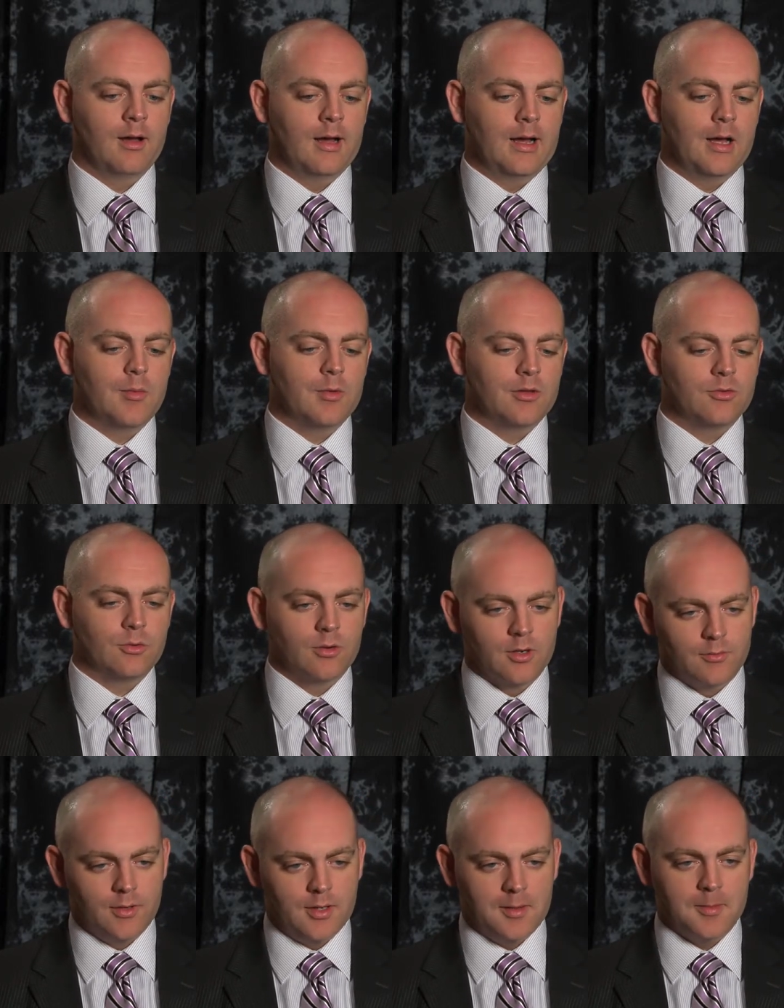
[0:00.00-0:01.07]
um, is
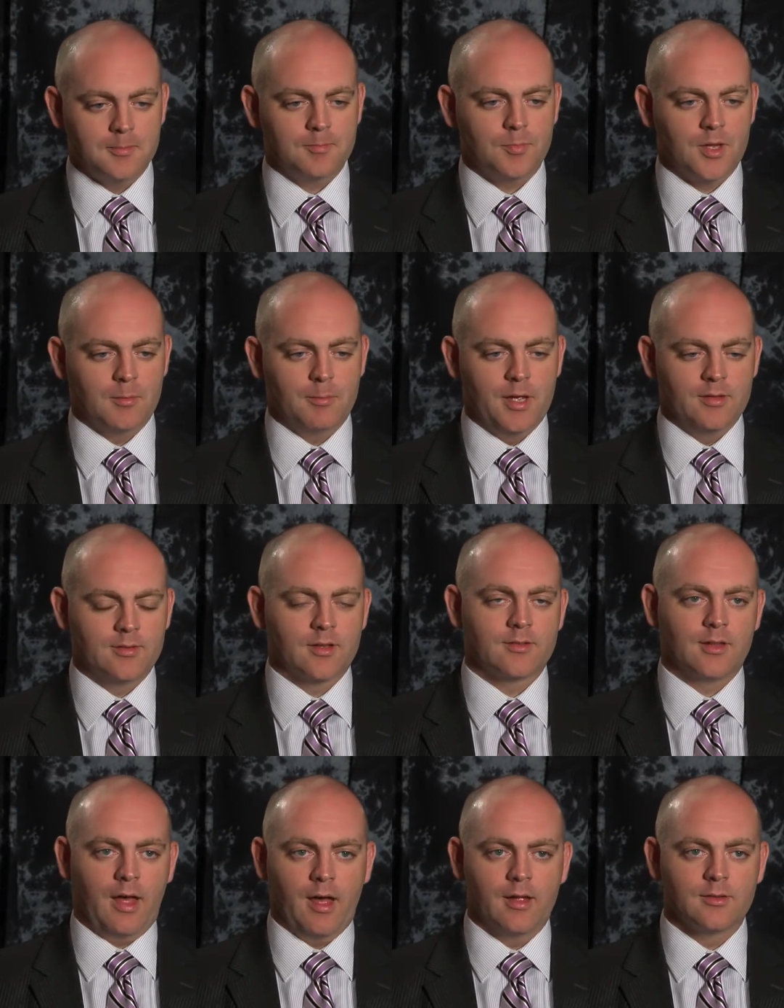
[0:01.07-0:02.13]
sort of a, a basic
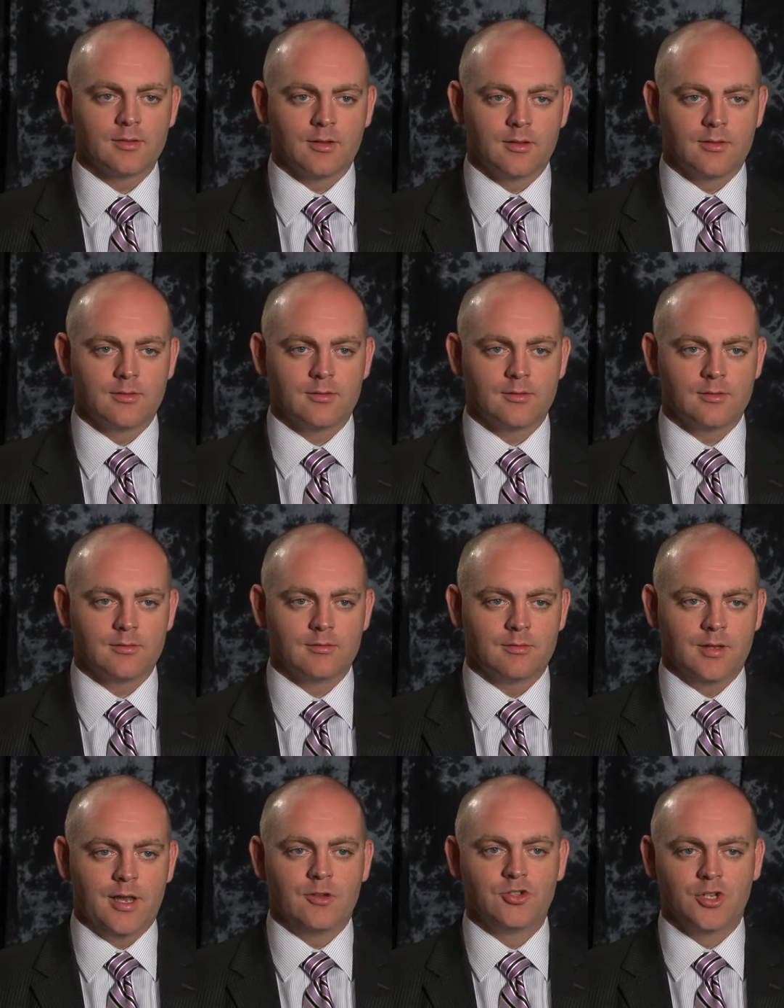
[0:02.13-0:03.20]
sciences
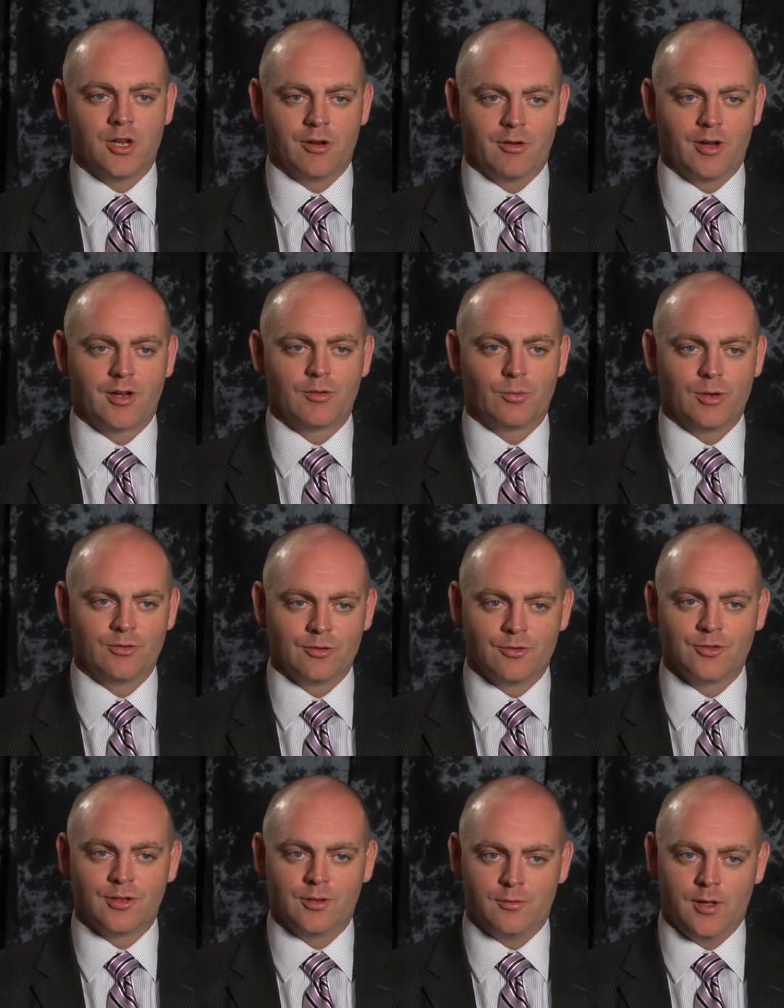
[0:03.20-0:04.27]
and engineering, a
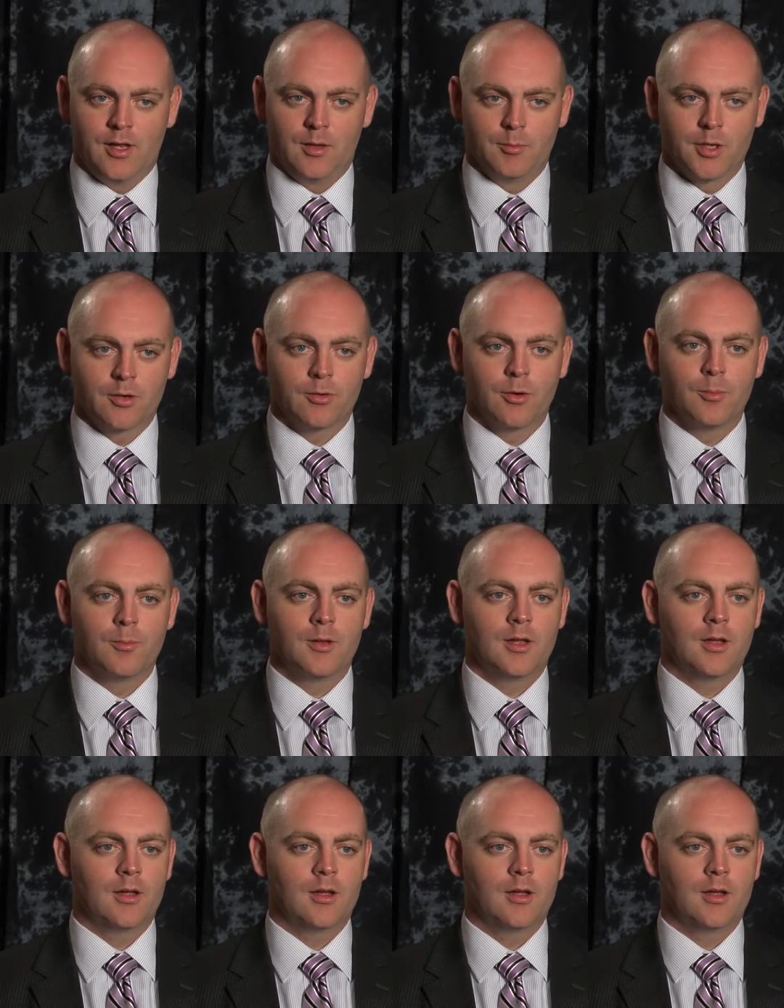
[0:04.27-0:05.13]
research and development group.